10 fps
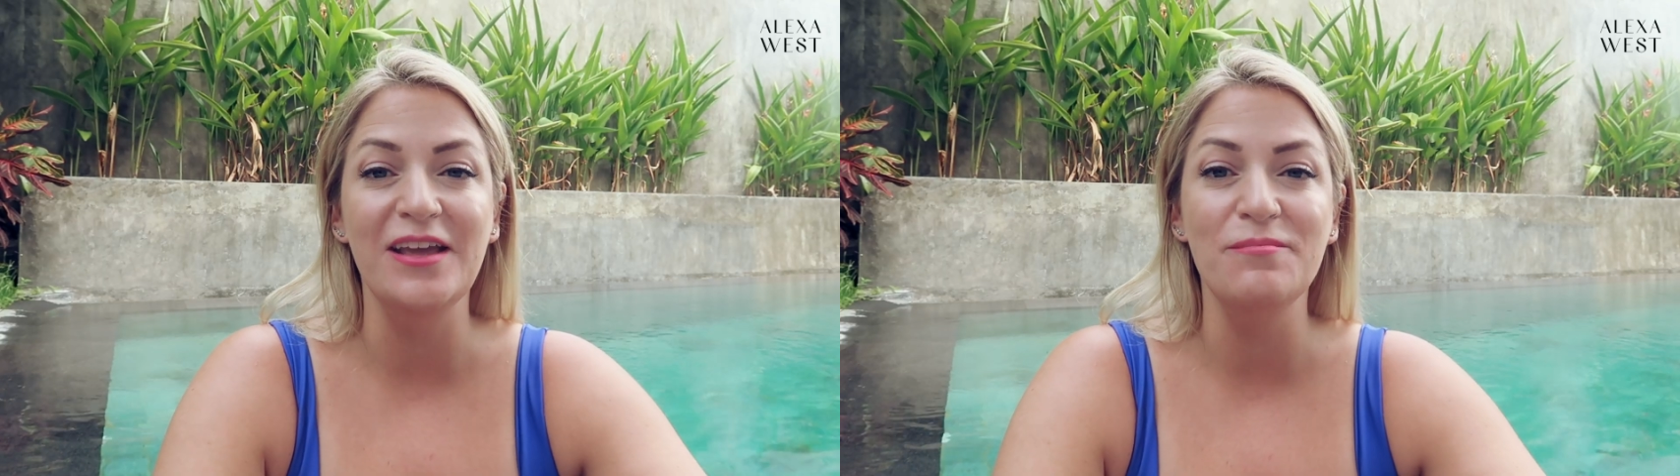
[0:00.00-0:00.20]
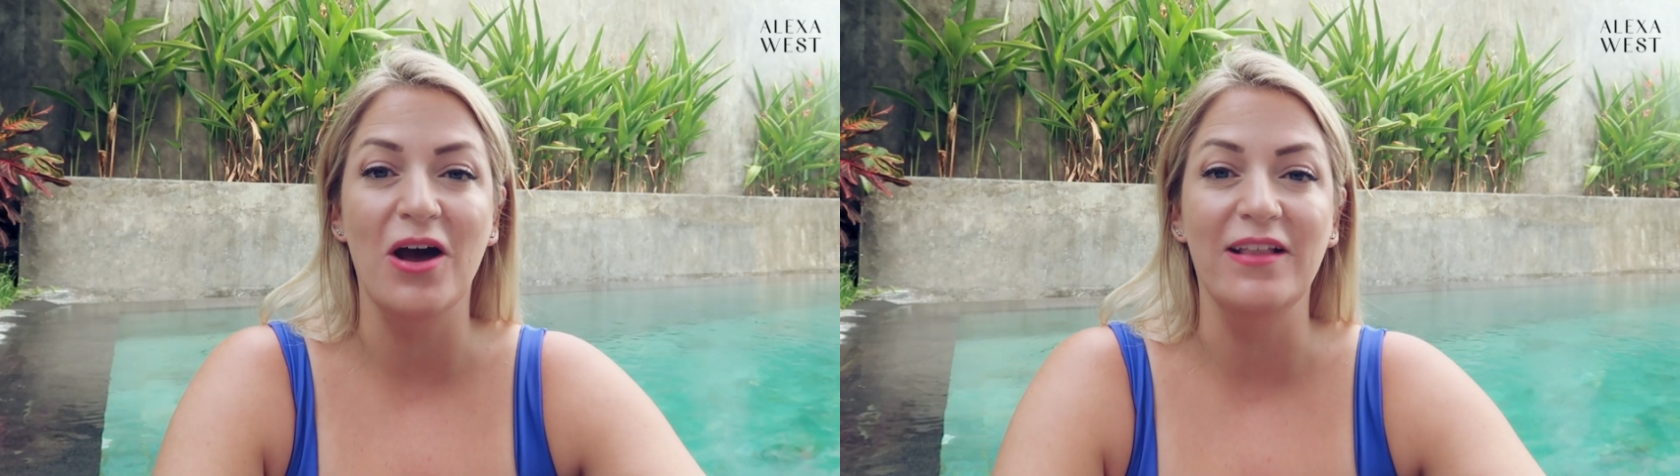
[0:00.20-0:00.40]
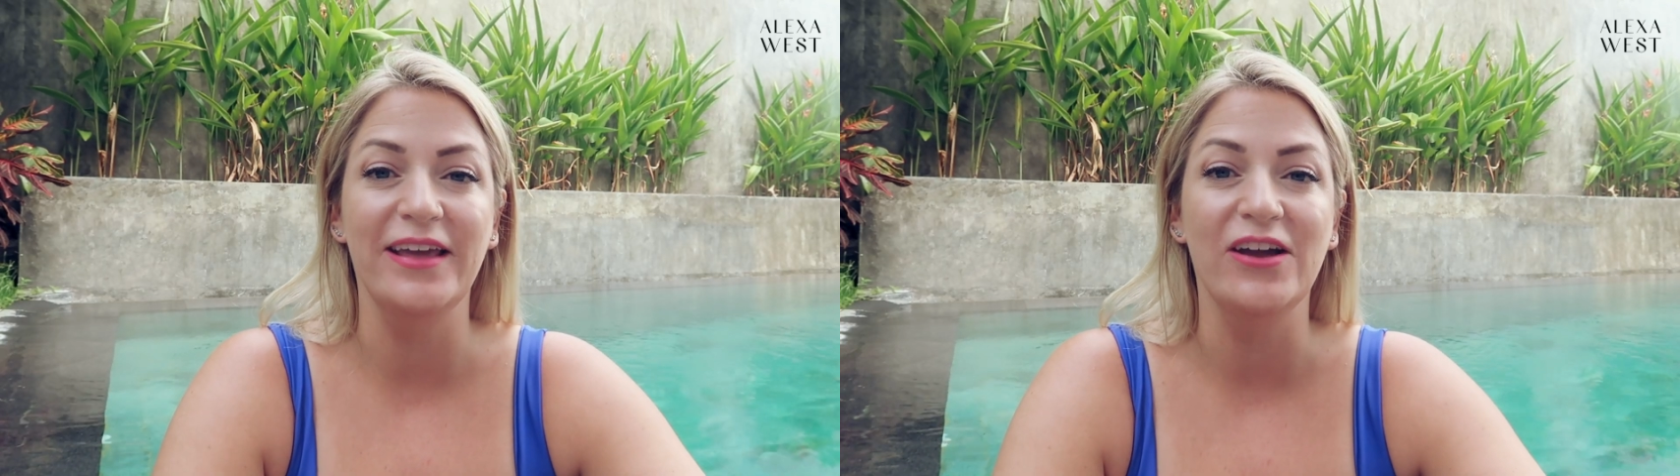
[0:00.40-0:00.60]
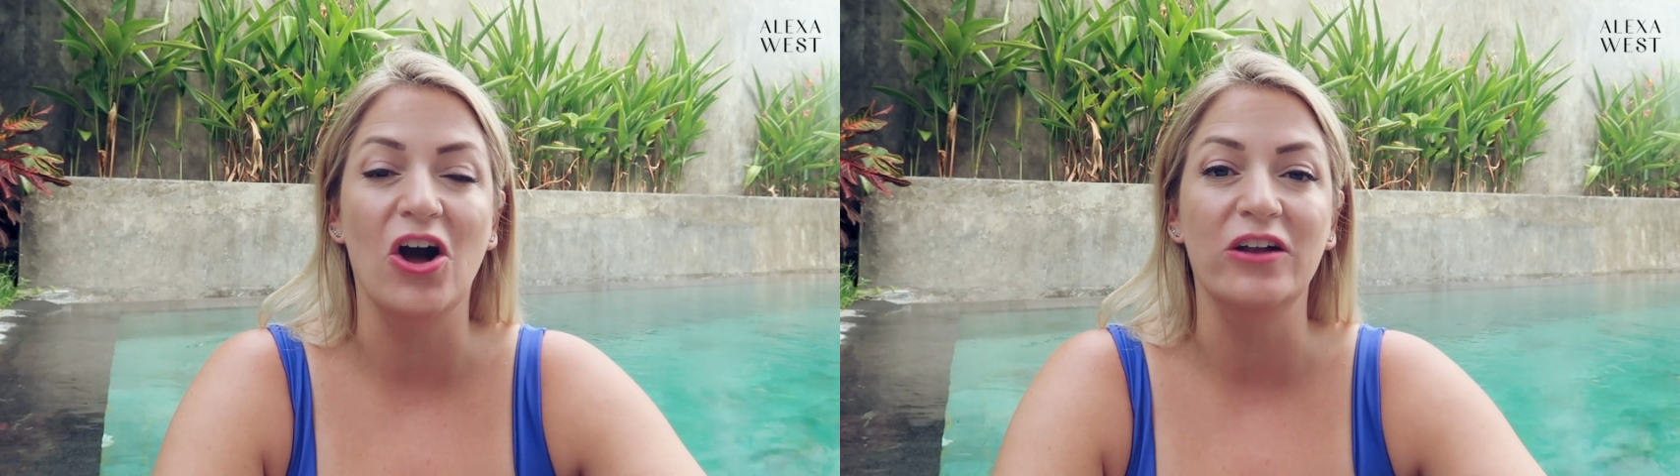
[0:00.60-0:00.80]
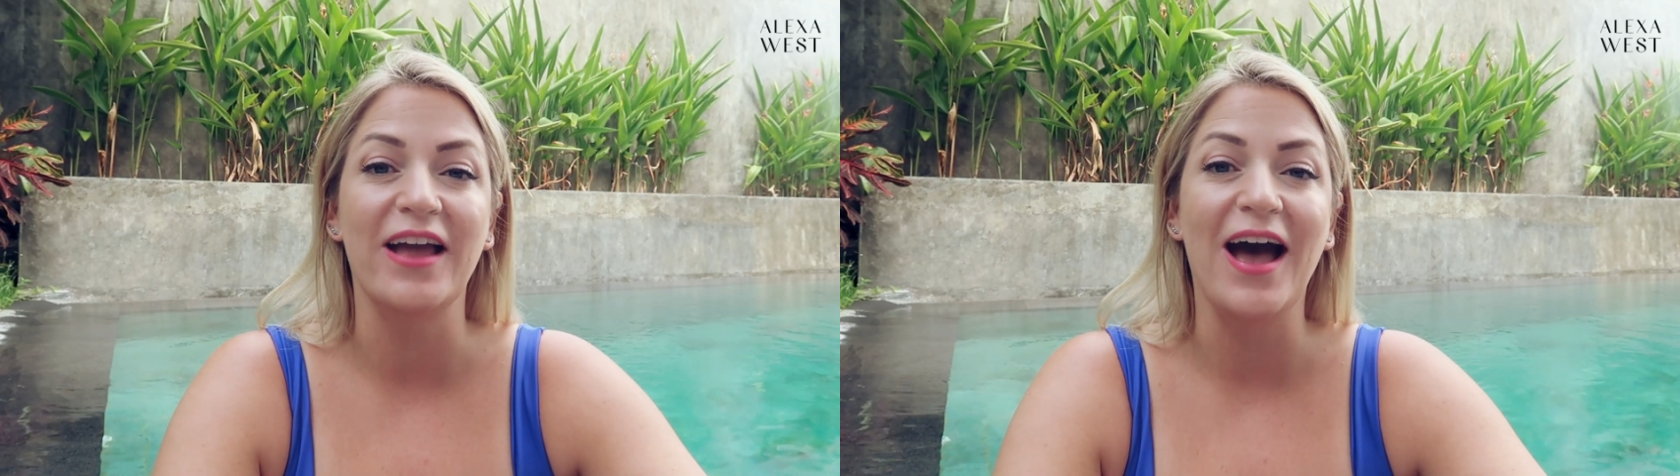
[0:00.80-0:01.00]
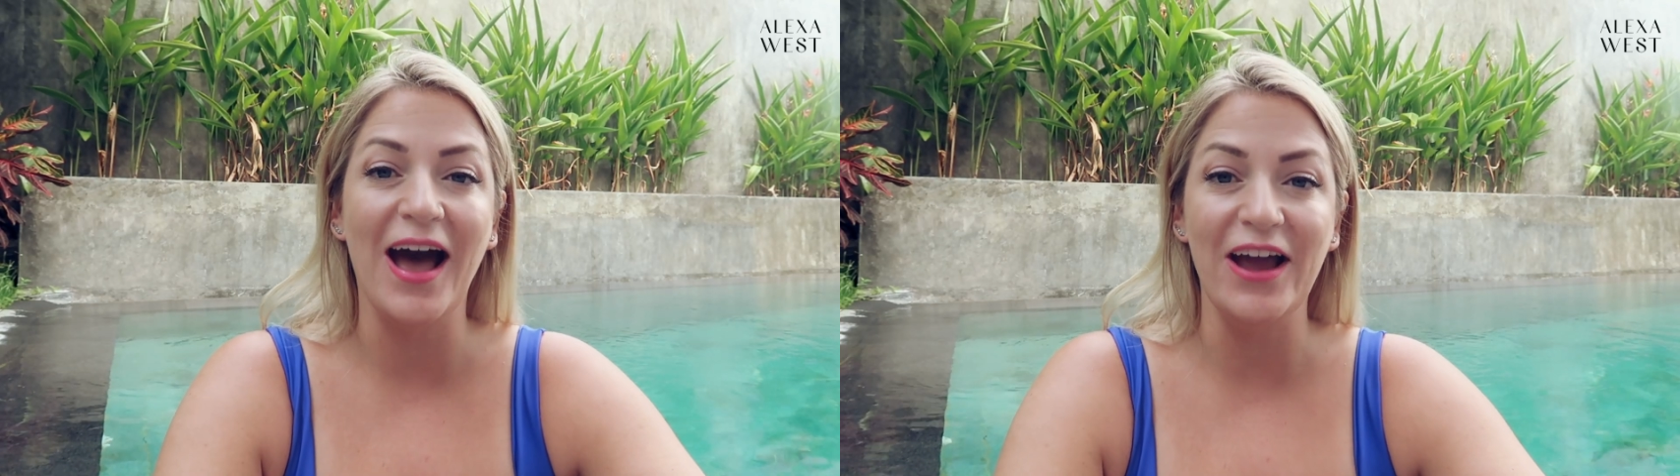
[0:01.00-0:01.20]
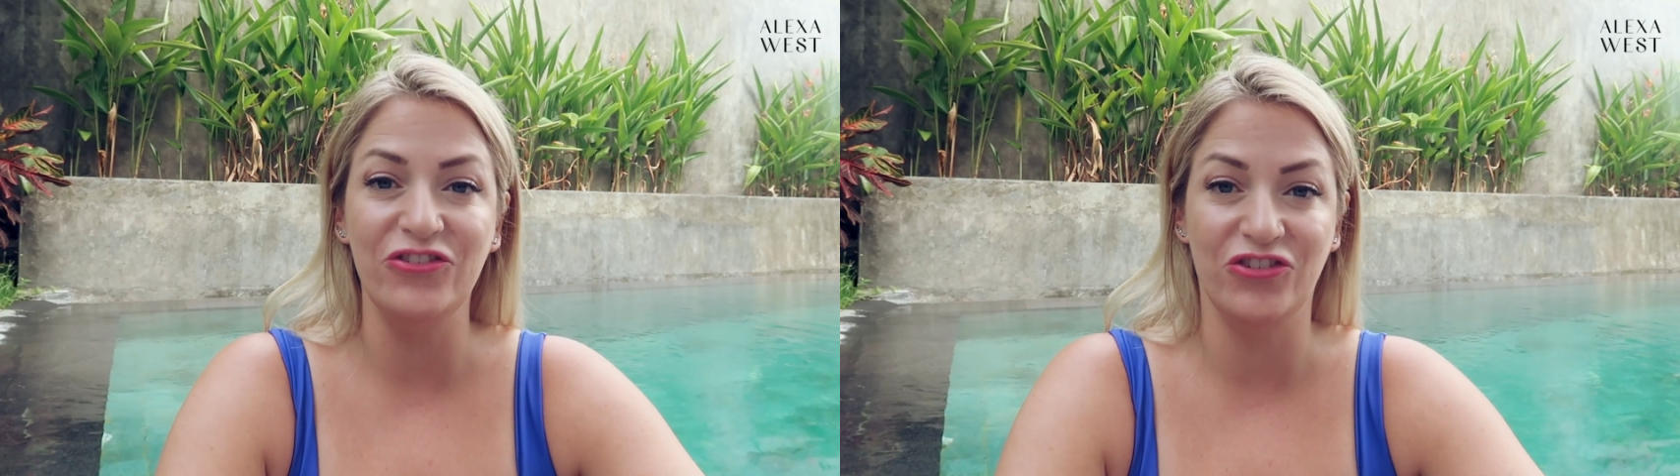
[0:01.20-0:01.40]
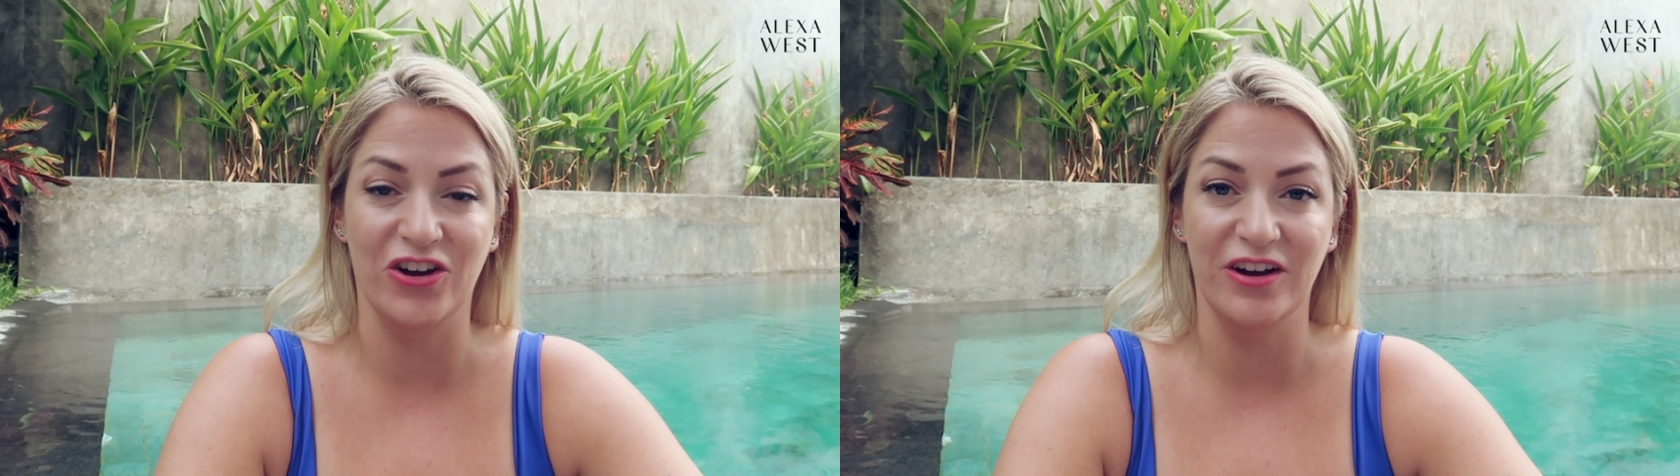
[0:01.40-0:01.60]
in Bali called
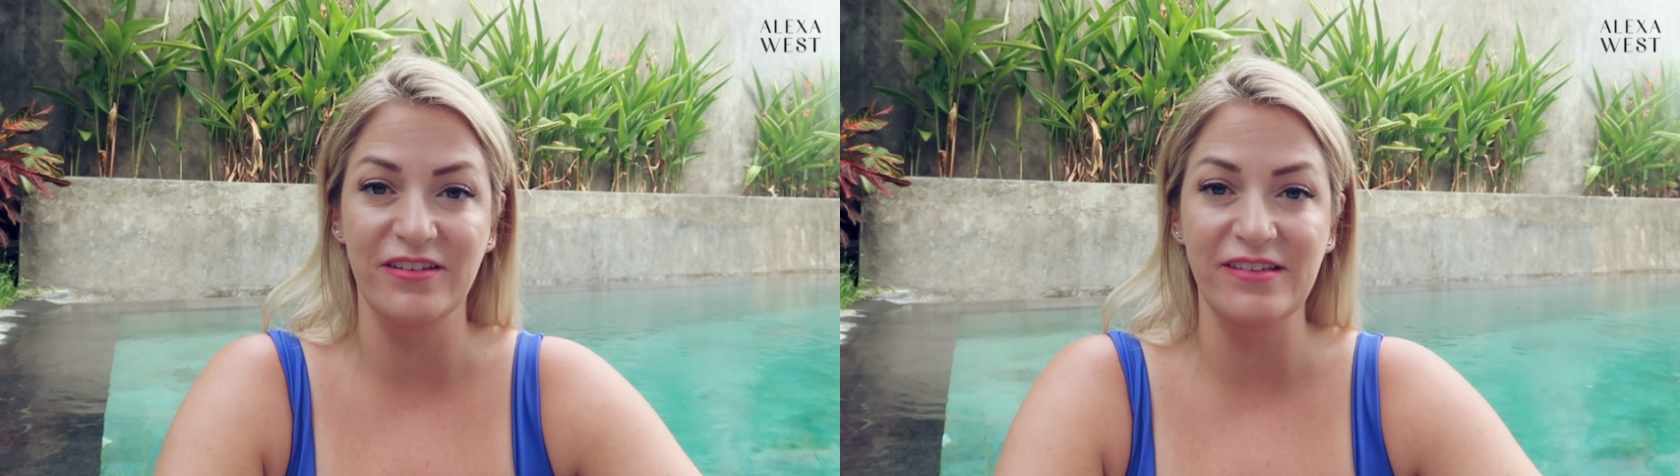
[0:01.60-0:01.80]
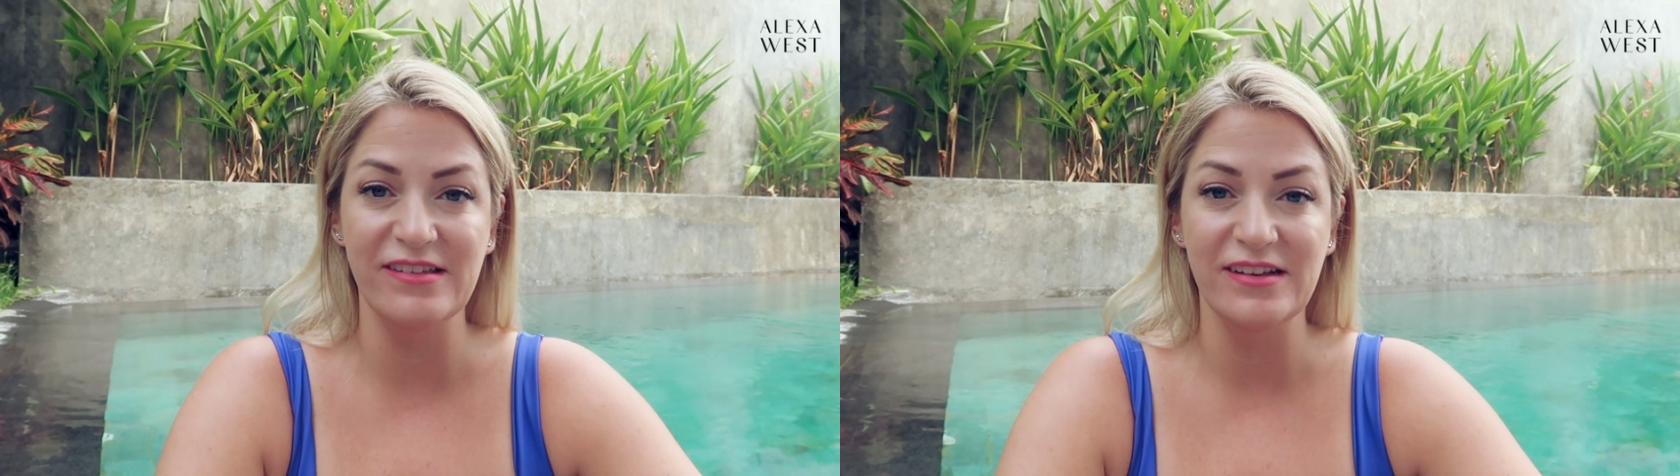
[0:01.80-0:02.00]
HiSUGARS.